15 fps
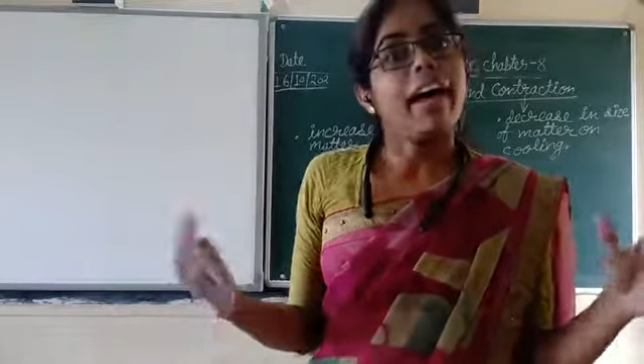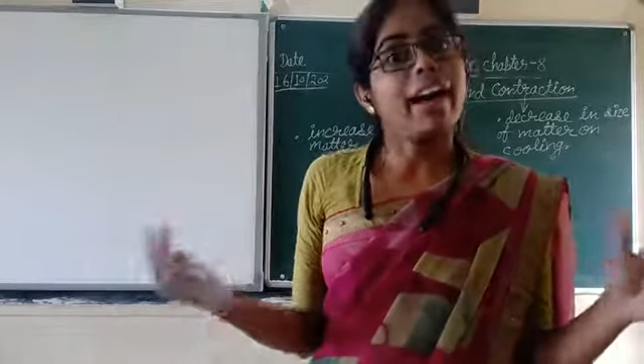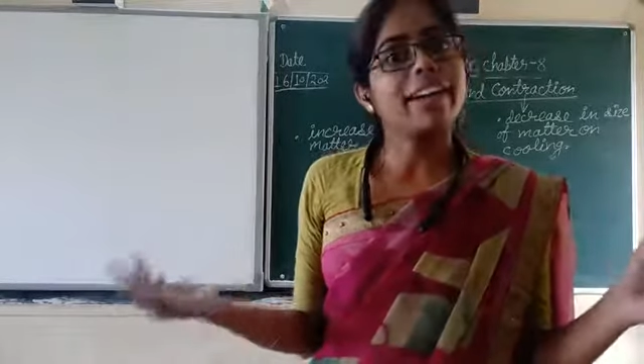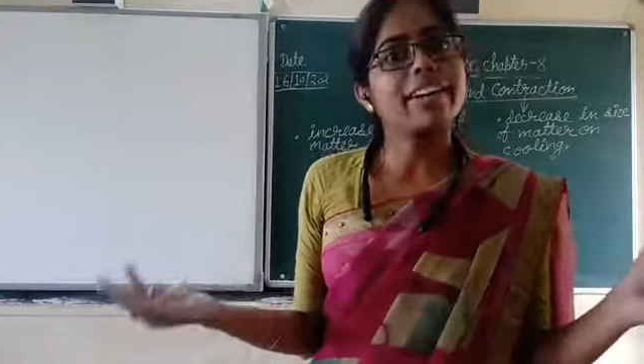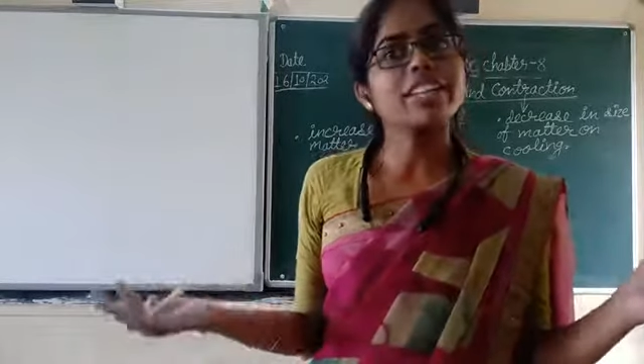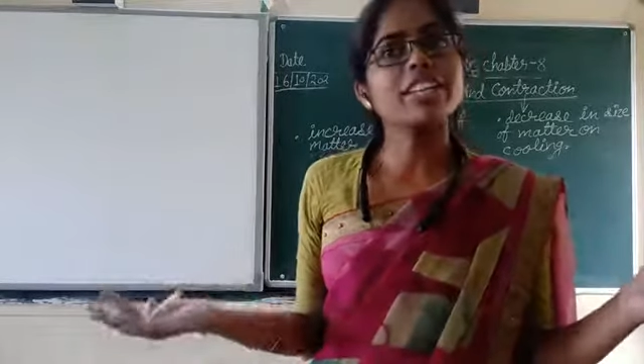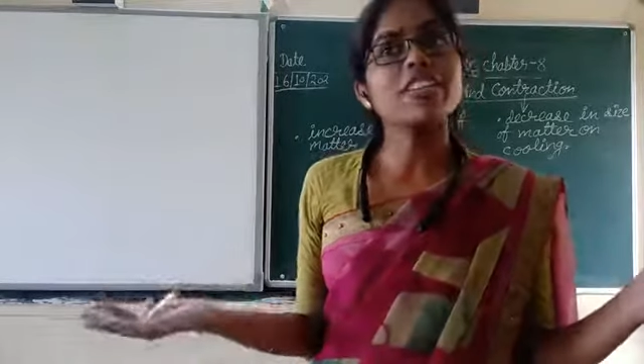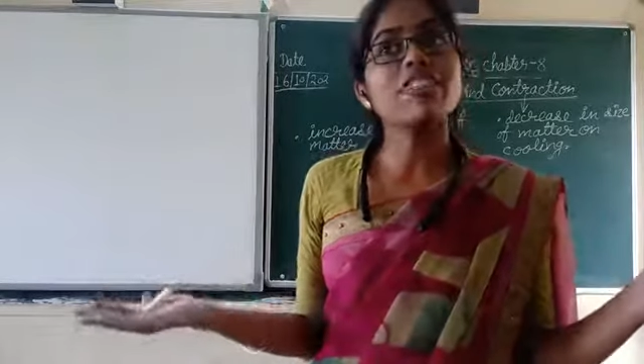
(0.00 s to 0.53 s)

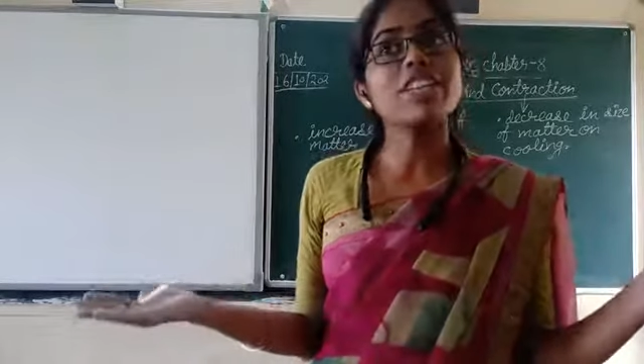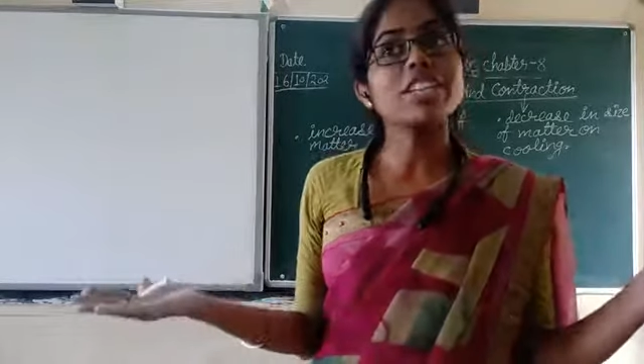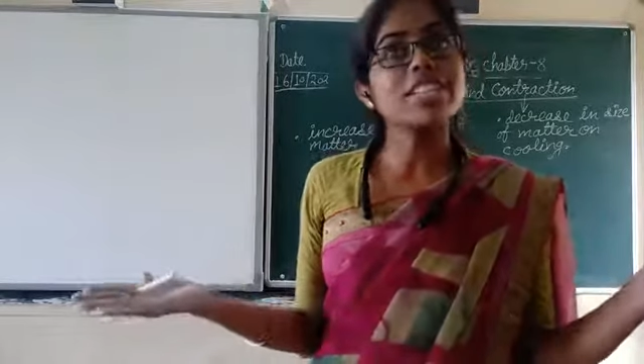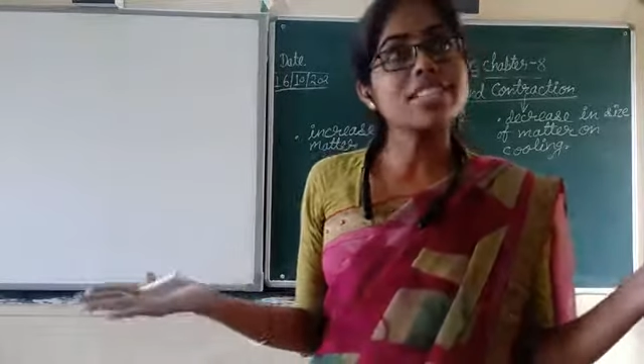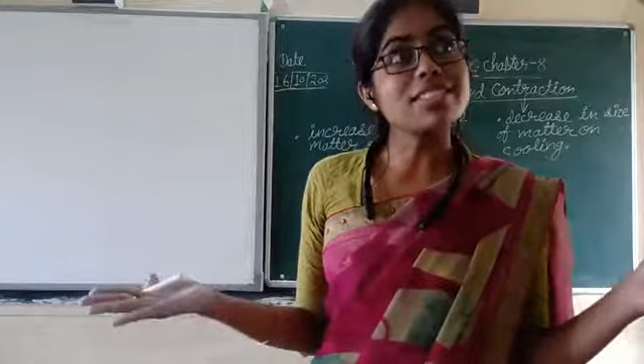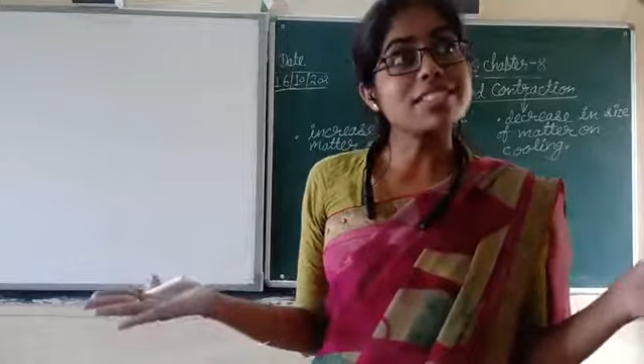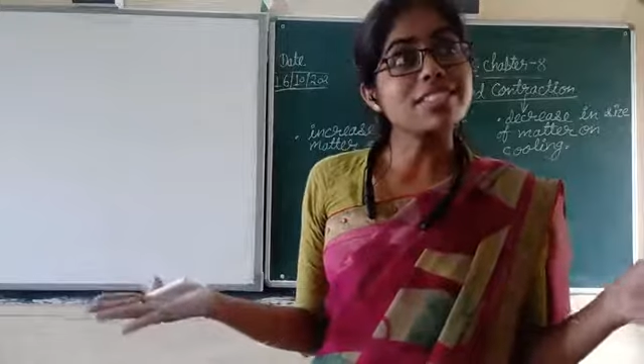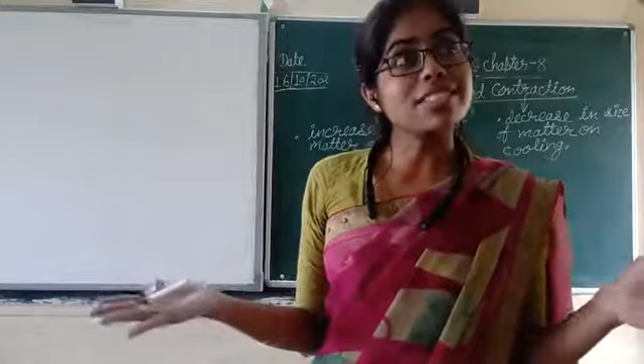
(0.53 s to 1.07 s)
and in the
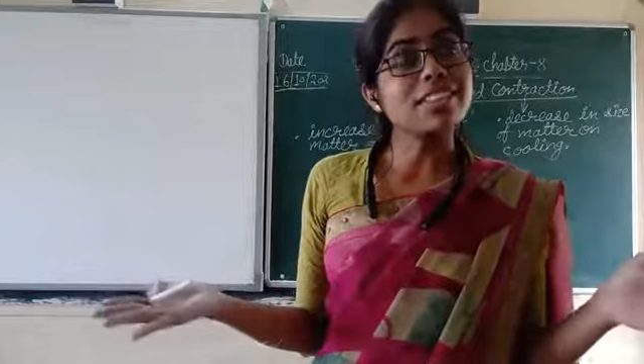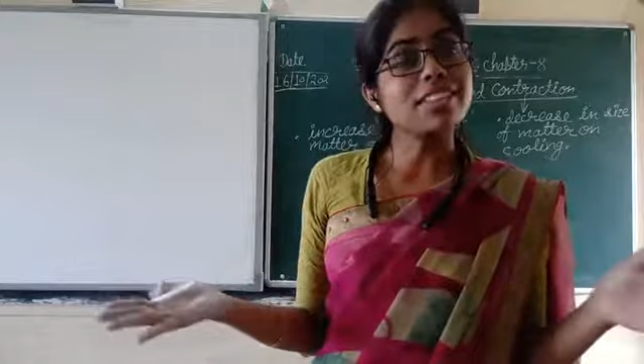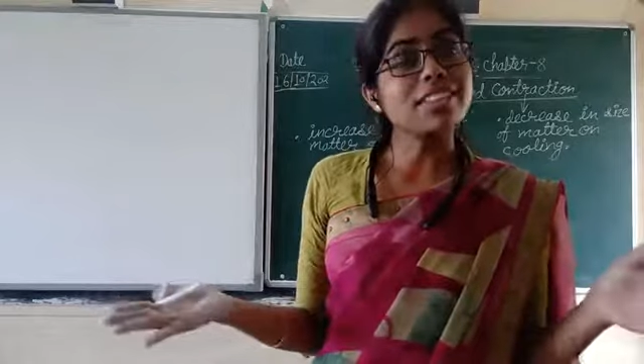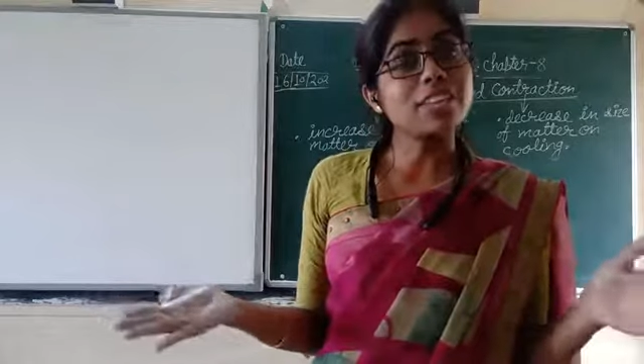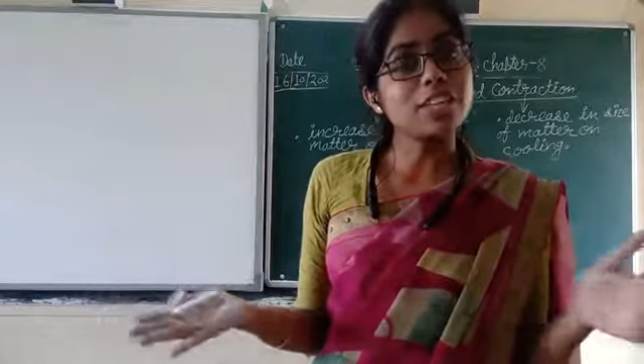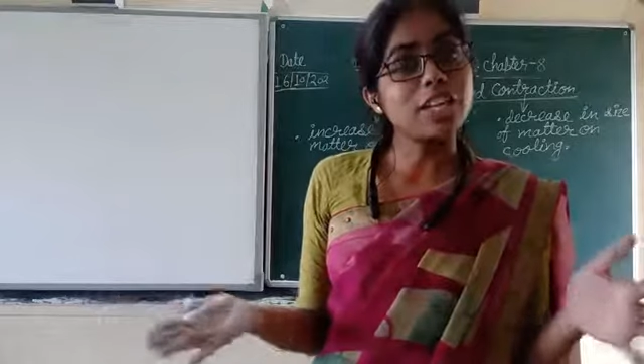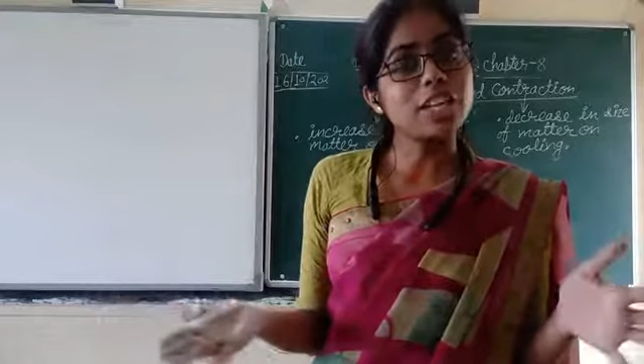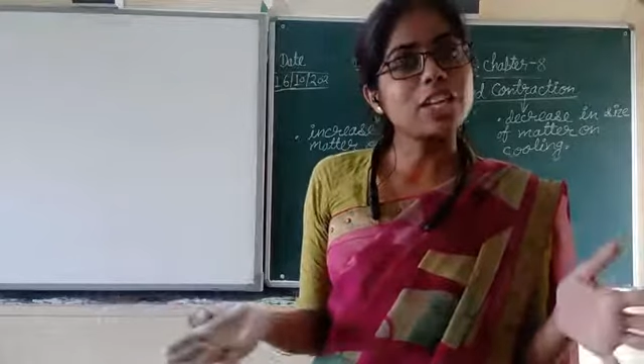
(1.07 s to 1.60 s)
winter
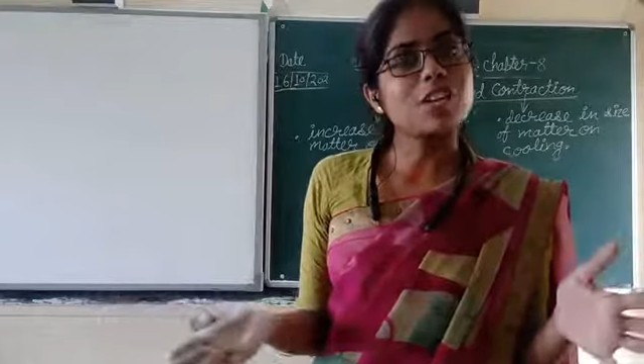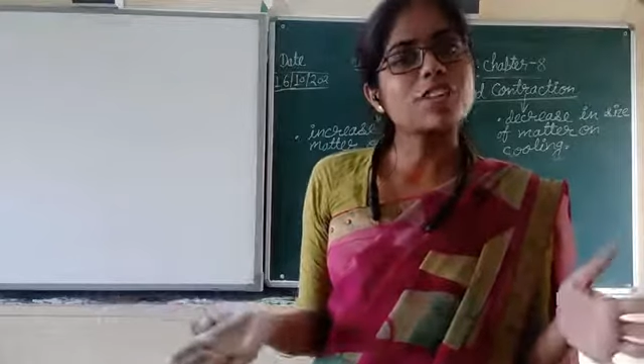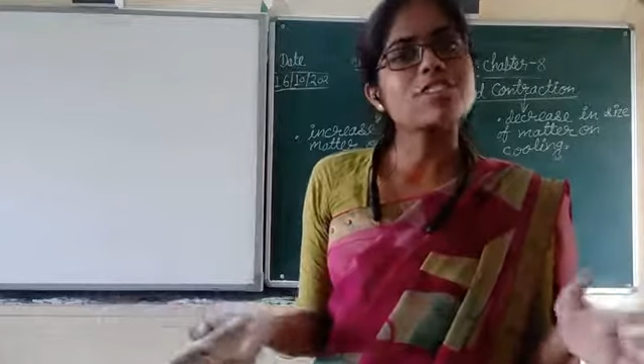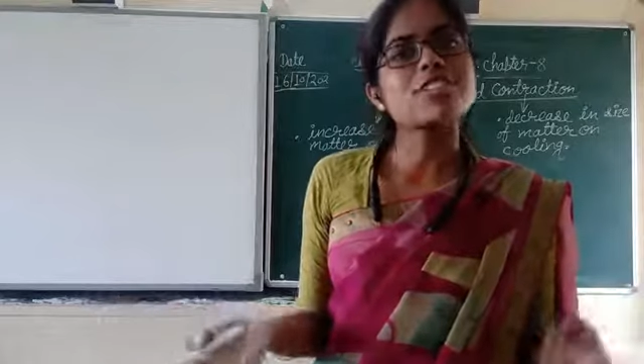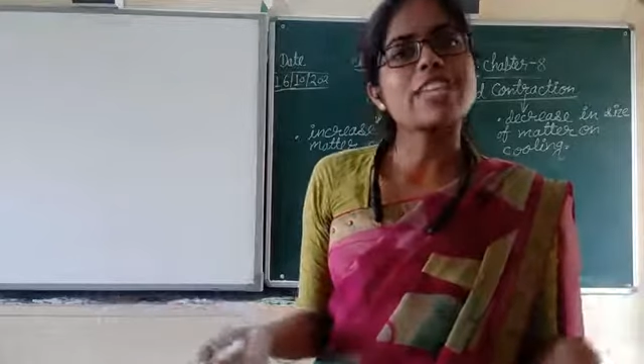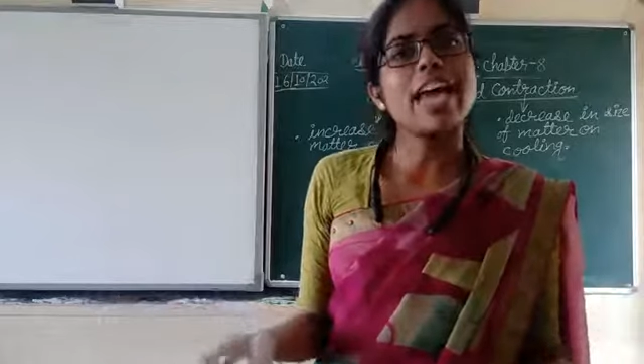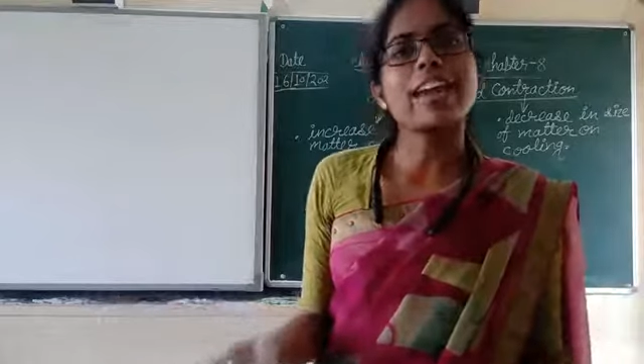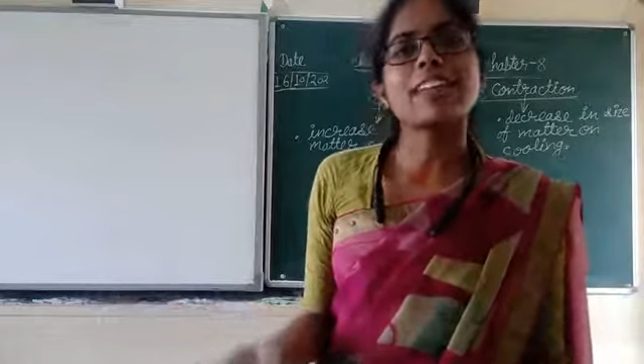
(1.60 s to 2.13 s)
season they
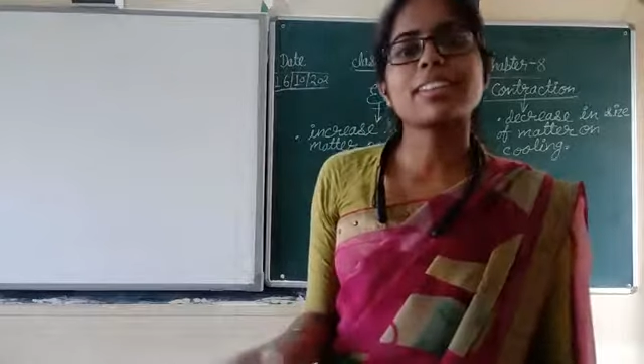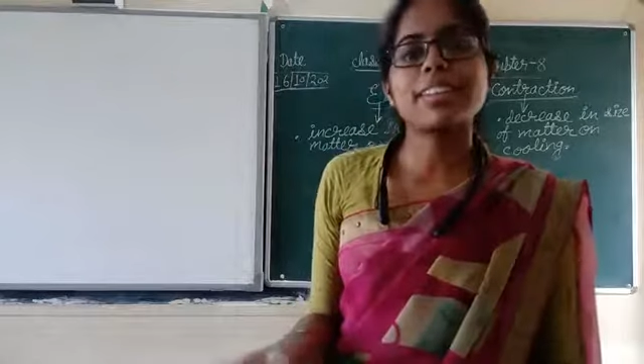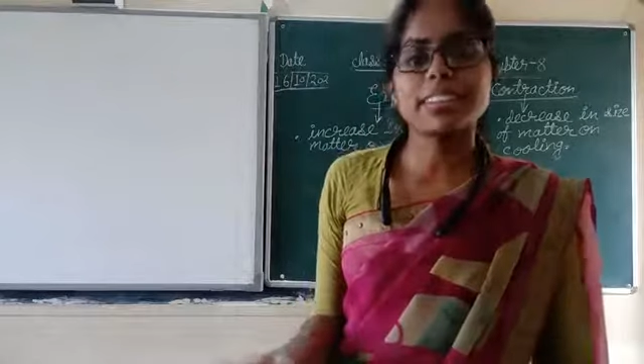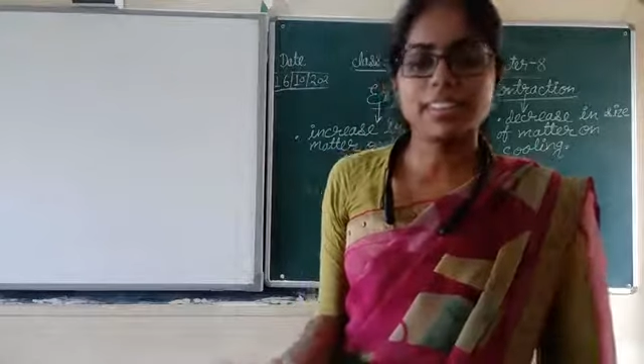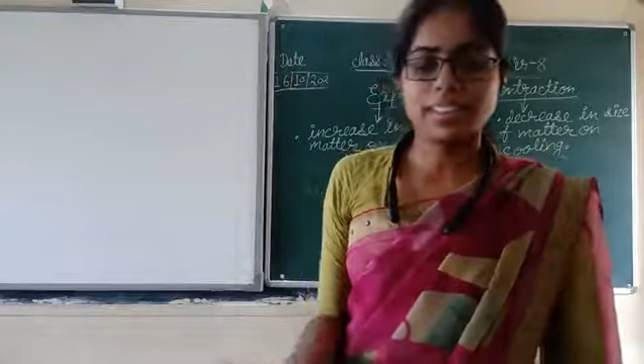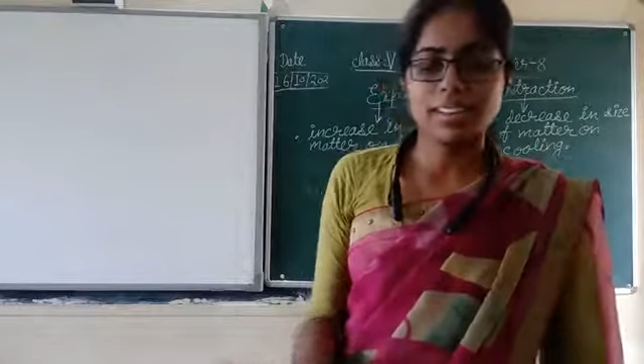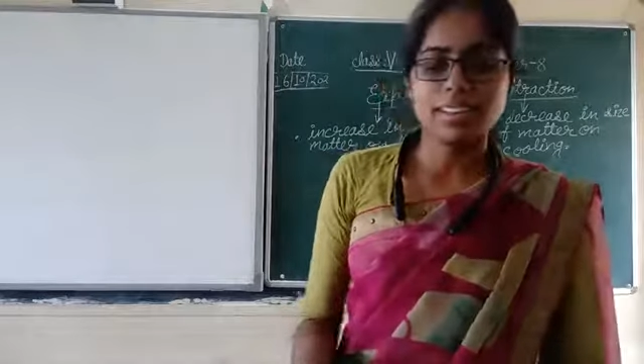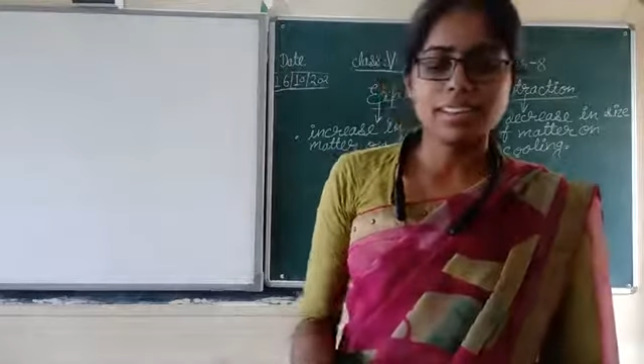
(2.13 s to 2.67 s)
contract little.